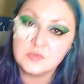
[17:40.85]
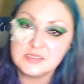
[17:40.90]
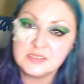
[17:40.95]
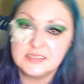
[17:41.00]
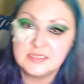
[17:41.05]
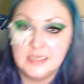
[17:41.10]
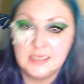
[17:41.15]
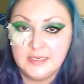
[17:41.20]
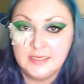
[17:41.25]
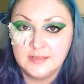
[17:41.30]
need to
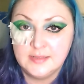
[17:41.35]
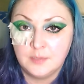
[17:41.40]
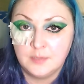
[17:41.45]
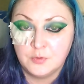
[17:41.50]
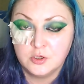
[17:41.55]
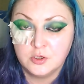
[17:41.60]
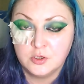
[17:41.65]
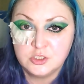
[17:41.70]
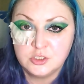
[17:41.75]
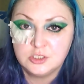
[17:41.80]
clean that
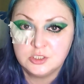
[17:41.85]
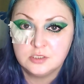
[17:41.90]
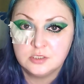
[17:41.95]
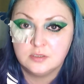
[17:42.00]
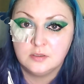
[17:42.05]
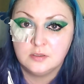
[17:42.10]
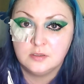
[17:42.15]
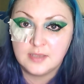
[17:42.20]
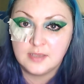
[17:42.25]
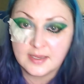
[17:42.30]
brush
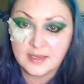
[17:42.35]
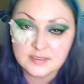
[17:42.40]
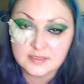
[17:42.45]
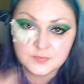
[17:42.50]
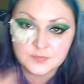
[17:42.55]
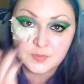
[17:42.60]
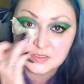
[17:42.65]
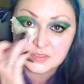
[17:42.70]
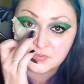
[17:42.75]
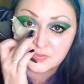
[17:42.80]
yet,
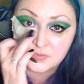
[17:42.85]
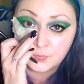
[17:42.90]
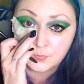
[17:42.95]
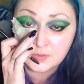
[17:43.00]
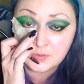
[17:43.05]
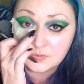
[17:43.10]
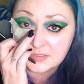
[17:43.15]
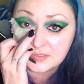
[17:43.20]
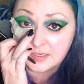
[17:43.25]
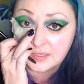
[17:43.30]
because if we
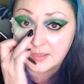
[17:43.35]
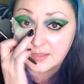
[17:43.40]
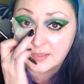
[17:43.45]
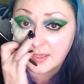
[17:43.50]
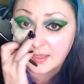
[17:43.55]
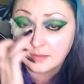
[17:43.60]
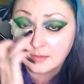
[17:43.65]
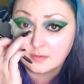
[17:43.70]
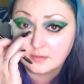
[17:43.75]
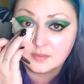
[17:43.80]
use it
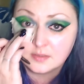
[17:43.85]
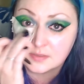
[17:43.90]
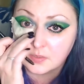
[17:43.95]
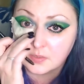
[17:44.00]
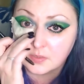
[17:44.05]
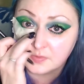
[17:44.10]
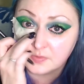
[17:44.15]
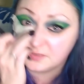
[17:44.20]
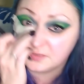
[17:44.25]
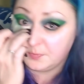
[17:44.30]
again it's
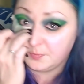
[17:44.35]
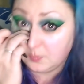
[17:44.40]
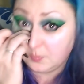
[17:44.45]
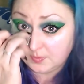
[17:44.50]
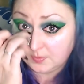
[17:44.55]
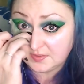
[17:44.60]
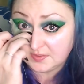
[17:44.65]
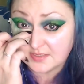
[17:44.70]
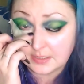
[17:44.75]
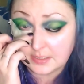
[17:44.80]
going to be
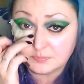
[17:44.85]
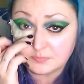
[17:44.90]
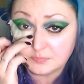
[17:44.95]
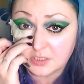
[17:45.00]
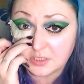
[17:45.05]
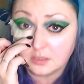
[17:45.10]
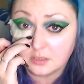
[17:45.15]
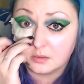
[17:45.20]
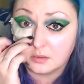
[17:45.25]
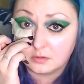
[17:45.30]
with the same
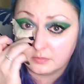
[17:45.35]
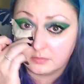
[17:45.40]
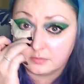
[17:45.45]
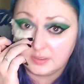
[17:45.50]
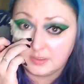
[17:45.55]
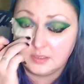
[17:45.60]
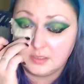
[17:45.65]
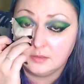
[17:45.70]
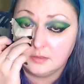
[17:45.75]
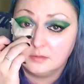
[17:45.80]
dark
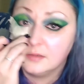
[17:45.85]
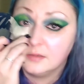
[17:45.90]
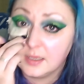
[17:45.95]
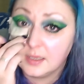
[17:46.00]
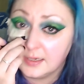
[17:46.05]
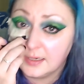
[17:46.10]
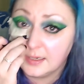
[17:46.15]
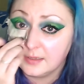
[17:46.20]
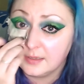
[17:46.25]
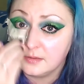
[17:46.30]
green
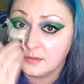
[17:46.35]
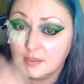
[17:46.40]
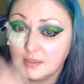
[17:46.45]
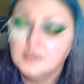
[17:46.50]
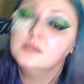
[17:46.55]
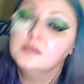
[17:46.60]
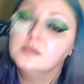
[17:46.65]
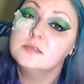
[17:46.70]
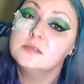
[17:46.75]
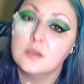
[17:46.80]
colour.
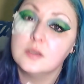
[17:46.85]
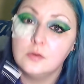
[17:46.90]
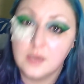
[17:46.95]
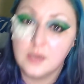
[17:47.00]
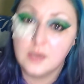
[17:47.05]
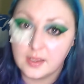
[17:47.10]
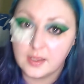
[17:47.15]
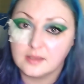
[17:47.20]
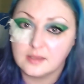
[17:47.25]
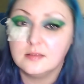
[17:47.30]
So
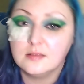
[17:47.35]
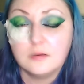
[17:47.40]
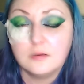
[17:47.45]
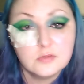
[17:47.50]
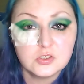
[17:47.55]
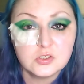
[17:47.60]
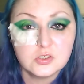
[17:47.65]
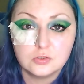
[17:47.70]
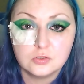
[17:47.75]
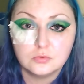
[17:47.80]
like the
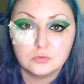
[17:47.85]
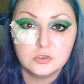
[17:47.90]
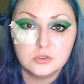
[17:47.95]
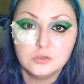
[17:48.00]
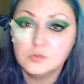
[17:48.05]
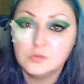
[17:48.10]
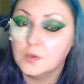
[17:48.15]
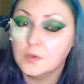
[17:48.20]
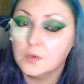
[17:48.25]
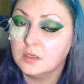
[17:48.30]
original
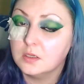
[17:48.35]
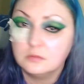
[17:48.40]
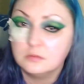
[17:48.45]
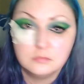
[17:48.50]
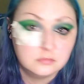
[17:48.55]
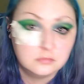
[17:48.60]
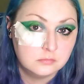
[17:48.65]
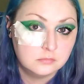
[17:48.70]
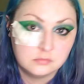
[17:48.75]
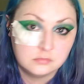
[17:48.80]
nude one,
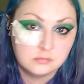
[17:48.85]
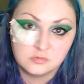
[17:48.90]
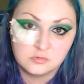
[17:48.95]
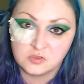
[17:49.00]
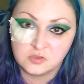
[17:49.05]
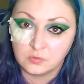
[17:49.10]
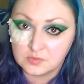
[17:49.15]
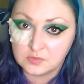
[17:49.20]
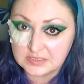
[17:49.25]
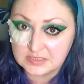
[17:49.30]

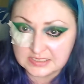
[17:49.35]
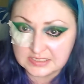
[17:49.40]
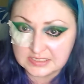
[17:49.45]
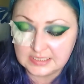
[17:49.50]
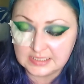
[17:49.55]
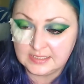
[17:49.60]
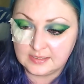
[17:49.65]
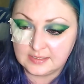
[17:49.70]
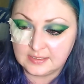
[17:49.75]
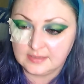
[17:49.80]
don't need to
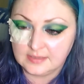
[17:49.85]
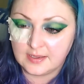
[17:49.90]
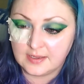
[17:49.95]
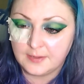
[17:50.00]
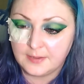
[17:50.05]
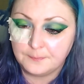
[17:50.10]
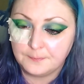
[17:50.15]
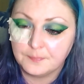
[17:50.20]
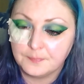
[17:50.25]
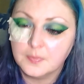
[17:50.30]
clean it
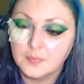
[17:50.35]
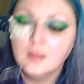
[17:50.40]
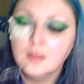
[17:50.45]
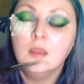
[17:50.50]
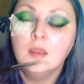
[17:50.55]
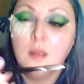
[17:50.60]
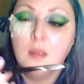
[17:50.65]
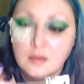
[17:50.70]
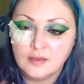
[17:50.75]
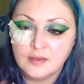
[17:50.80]
yet.
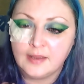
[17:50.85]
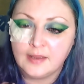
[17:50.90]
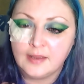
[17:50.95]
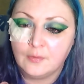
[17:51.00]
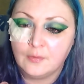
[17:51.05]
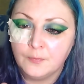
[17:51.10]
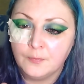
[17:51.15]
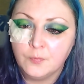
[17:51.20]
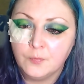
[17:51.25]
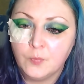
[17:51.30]

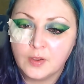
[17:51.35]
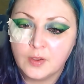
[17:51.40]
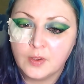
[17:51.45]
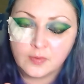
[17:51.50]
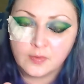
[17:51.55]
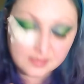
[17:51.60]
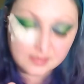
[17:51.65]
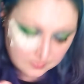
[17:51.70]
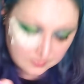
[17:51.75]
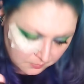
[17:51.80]
Now we're
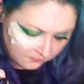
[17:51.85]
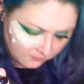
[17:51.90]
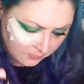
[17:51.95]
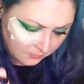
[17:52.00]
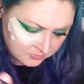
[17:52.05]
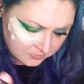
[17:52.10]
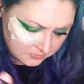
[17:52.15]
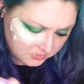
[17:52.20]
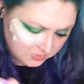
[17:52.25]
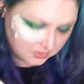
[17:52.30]
going to move
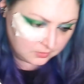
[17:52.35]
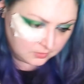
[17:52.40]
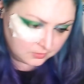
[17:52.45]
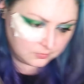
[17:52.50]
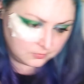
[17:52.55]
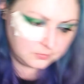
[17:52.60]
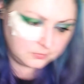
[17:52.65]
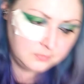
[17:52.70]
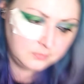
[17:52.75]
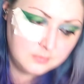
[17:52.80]
on
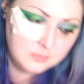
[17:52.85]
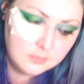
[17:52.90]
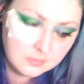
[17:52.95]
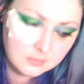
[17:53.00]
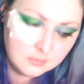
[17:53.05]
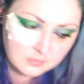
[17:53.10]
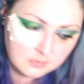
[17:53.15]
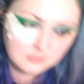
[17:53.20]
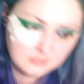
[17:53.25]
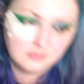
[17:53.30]
to,
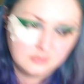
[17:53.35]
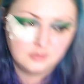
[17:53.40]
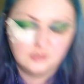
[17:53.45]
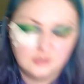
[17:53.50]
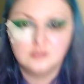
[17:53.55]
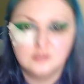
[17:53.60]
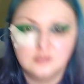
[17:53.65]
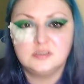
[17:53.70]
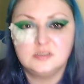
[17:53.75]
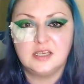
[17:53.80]

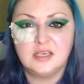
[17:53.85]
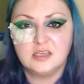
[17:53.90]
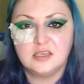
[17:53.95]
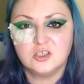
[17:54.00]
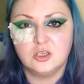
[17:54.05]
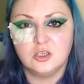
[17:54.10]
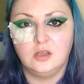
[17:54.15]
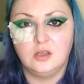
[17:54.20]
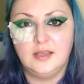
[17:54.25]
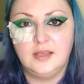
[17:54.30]
take a
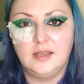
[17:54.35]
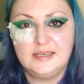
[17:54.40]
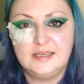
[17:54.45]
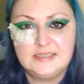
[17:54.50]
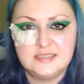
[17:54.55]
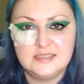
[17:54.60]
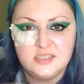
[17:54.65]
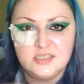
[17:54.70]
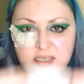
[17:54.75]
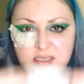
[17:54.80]
shot ladies
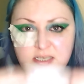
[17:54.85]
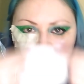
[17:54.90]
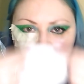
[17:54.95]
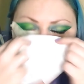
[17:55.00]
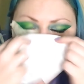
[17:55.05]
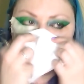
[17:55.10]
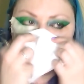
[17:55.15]
and gents.